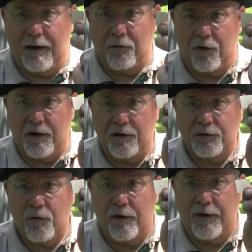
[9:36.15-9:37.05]
And we're going to
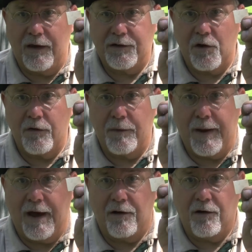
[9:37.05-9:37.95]
use one of these over the
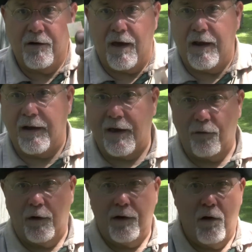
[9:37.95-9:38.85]
powder and
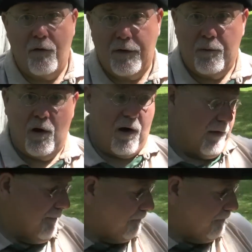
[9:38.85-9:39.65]
another one over the ball.